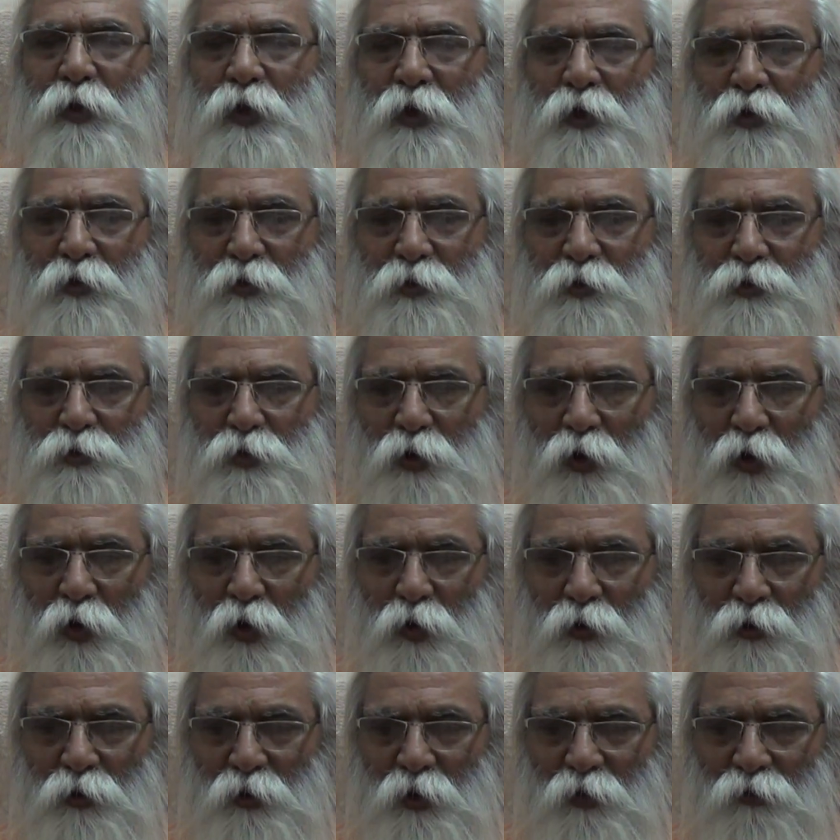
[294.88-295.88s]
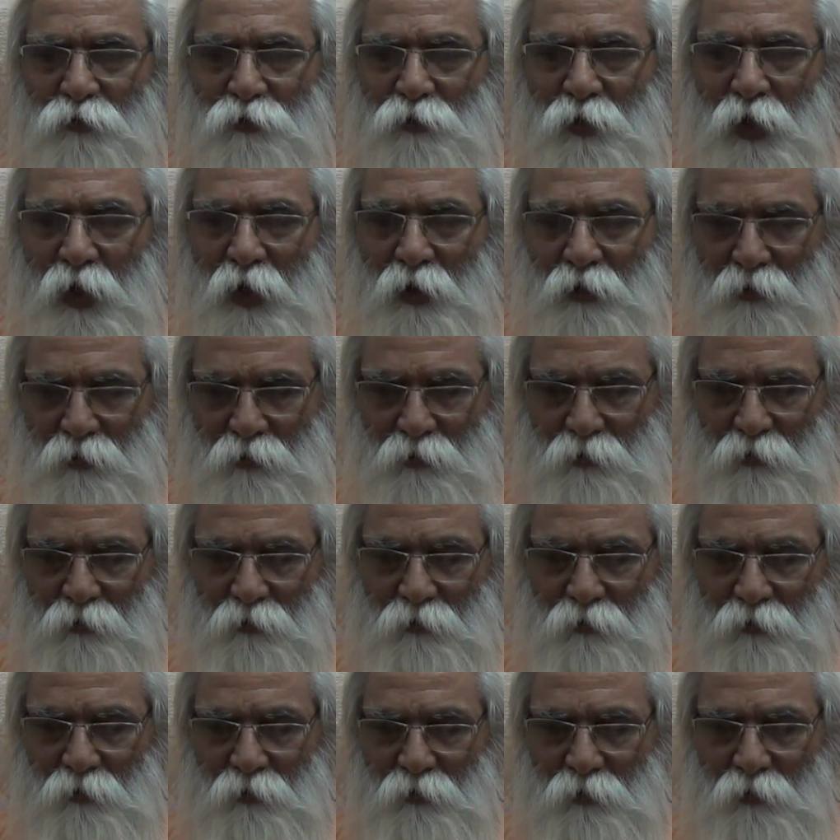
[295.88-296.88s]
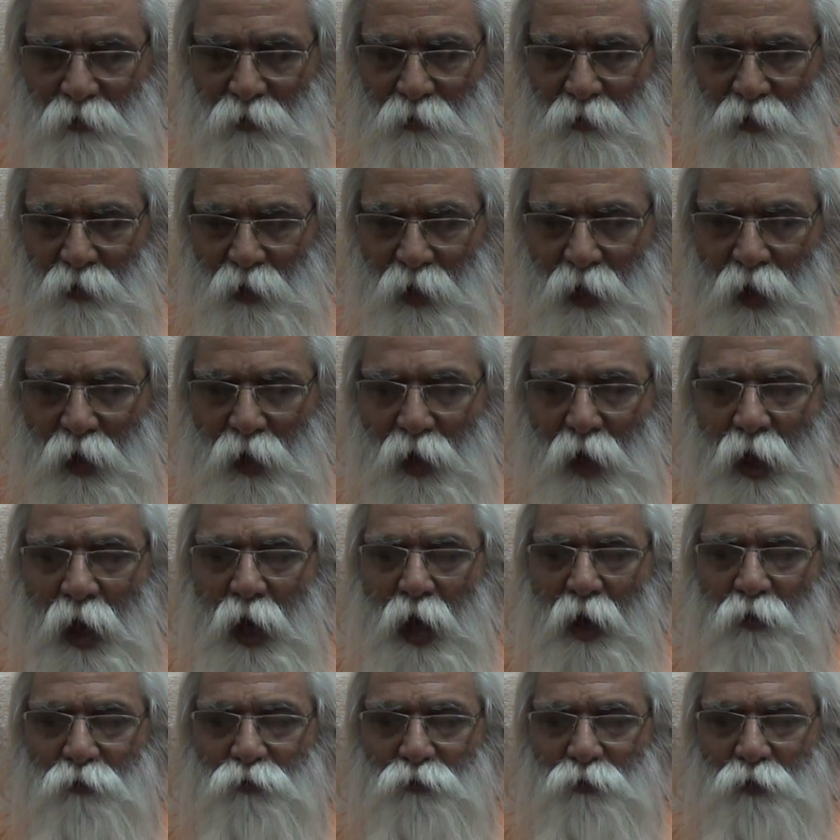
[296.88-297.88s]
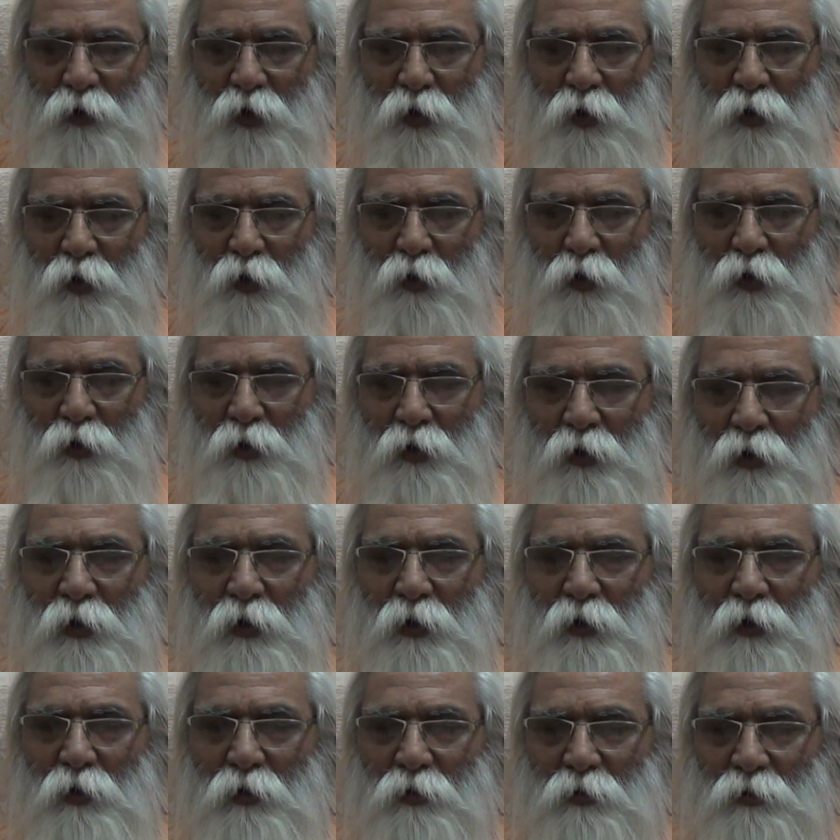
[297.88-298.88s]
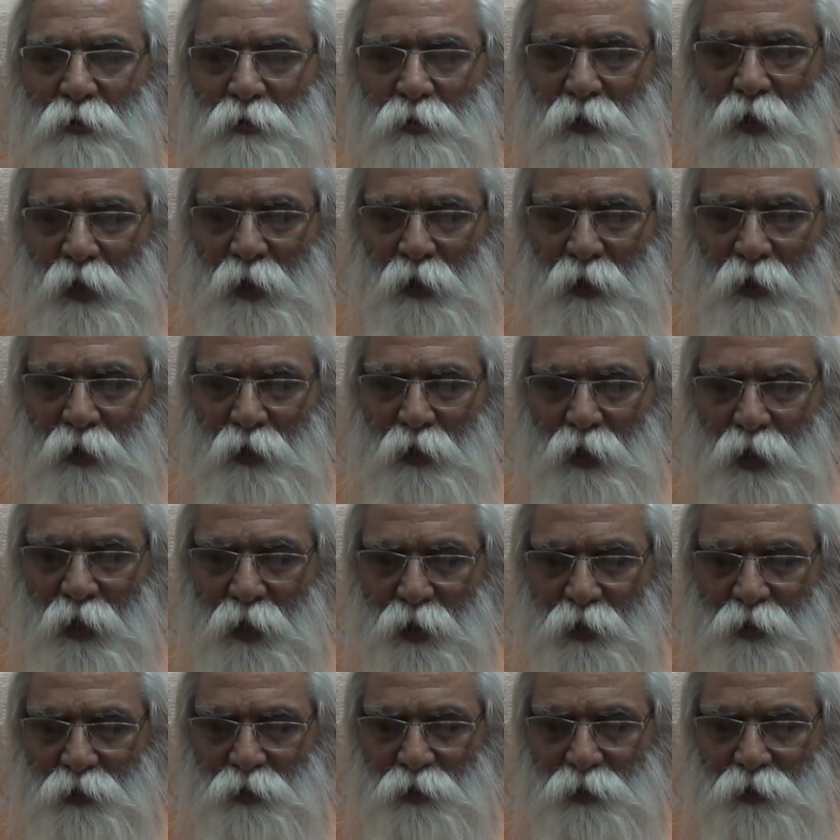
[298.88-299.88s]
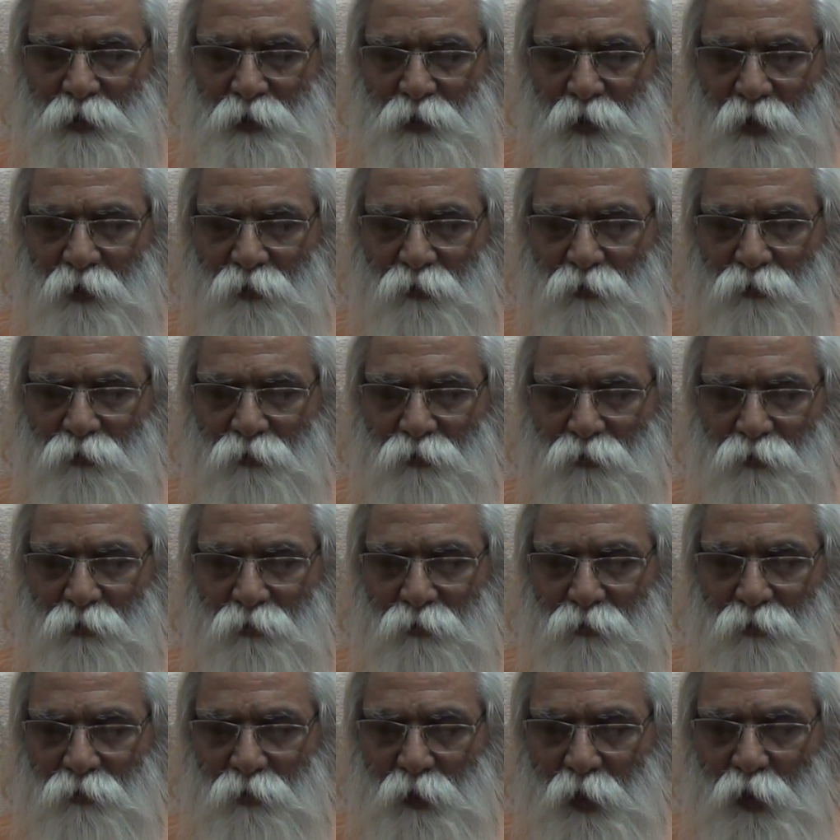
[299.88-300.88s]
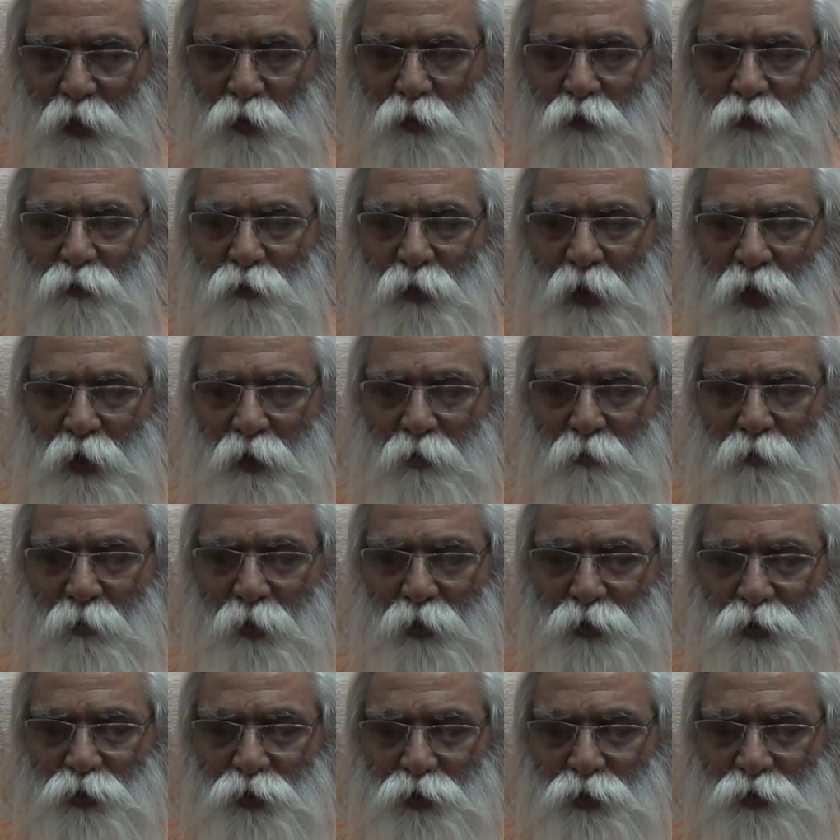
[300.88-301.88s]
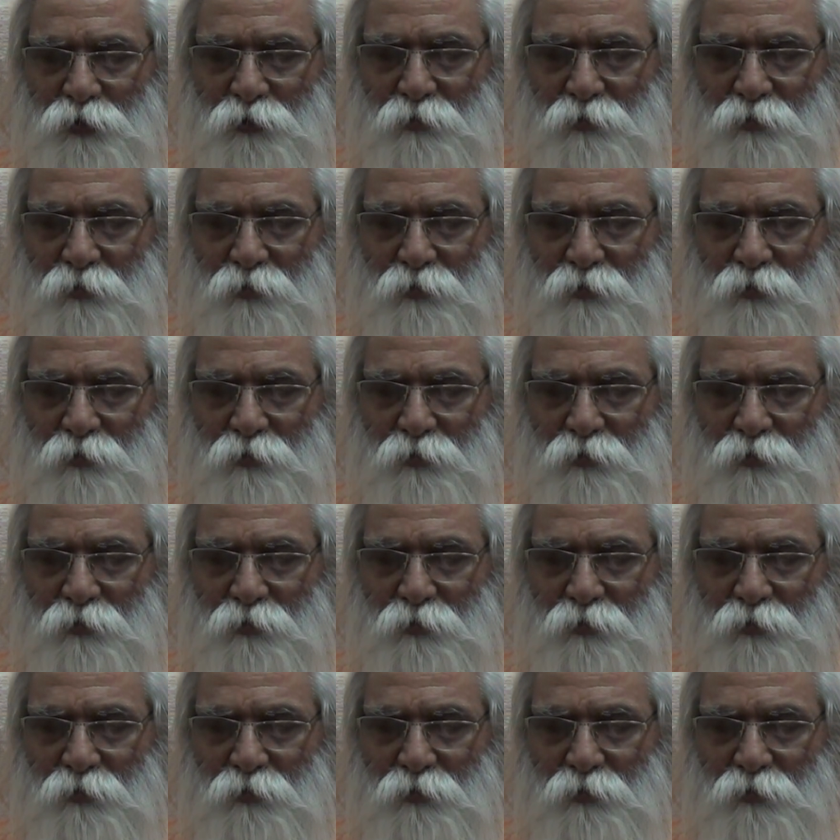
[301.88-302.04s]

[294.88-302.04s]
beings on this earth and after all thank existence thank you very much